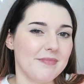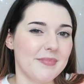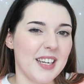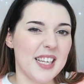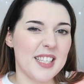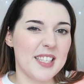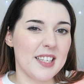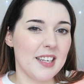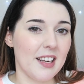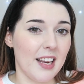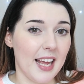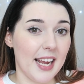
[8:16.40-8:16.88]
I
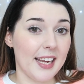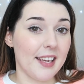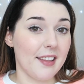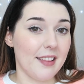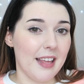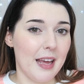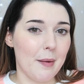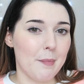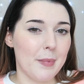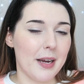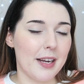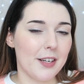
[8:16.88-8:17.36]
didn't like it
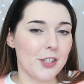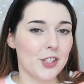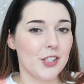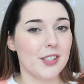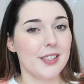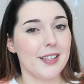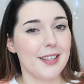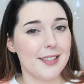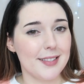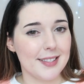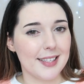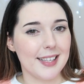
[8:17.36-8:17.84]
that much.
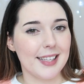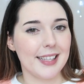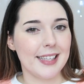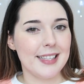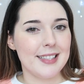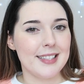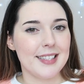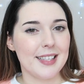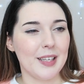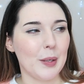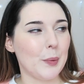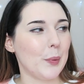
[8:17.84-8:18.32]
It's a
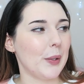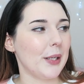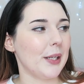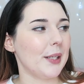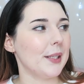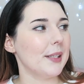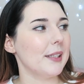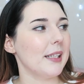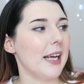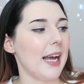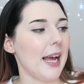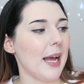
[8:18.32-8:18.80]
cleansing
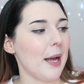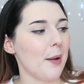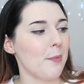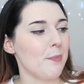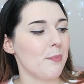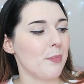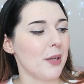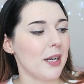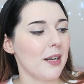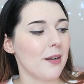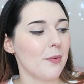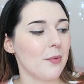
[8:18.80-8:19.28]
oil,
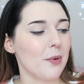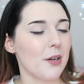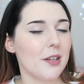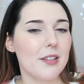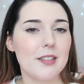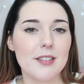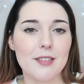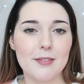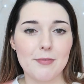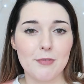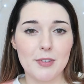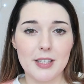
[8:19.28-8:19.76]
but it
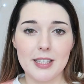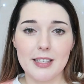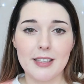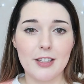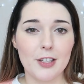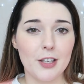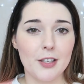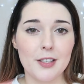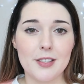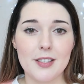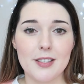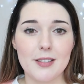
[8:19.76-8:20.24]
was really
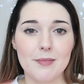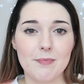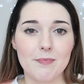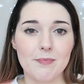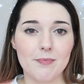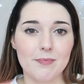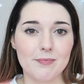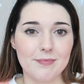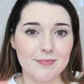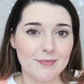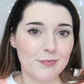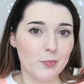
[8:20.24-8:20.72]
good
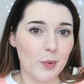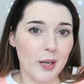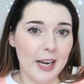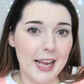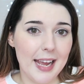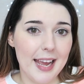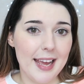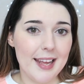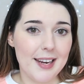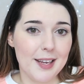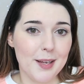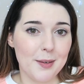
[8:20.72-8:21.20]
while
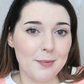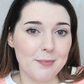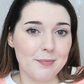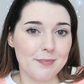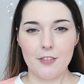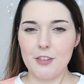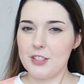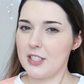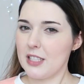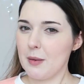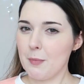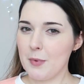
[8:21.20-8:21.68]
I had it.
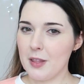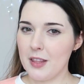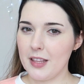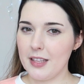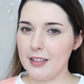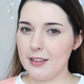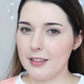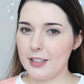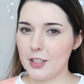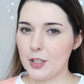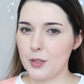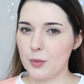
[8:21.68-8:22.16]
For some of
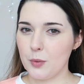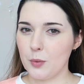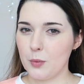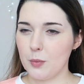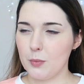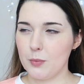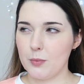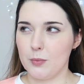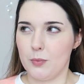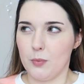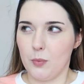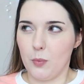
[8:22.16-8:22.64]
the
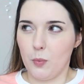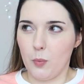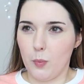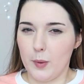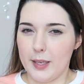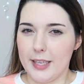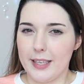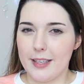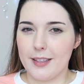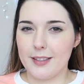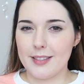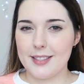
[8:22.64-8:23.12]
little
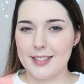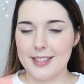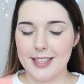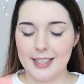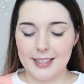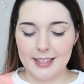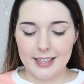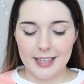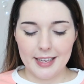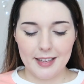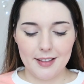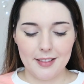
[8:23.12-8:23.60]
weird
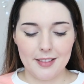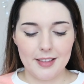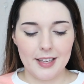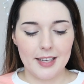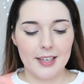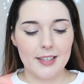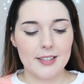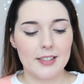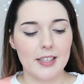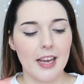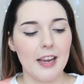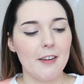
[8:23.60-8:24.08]
skincare
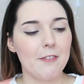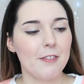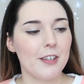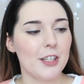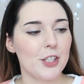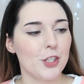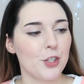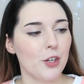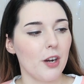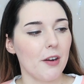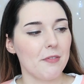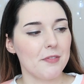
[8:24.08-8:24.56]
things, I
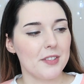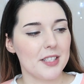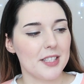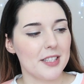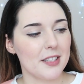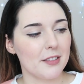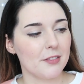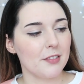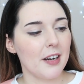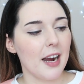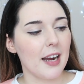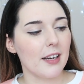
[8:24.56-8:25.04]
finished off
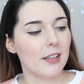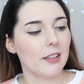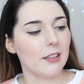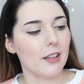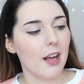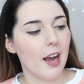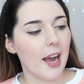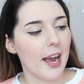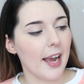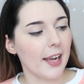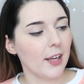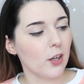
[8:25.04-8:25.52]
the
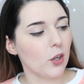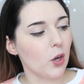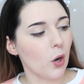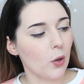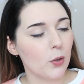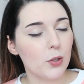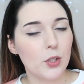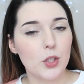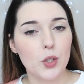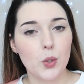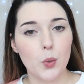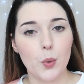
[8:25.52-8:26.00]
Ciracle Eye
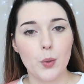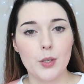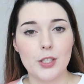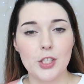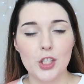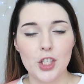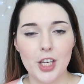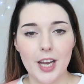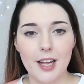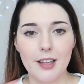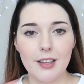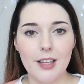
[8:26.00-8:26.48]
Contour
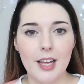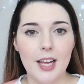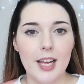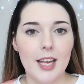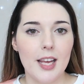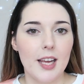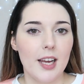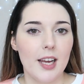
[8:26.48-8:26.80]
Gel.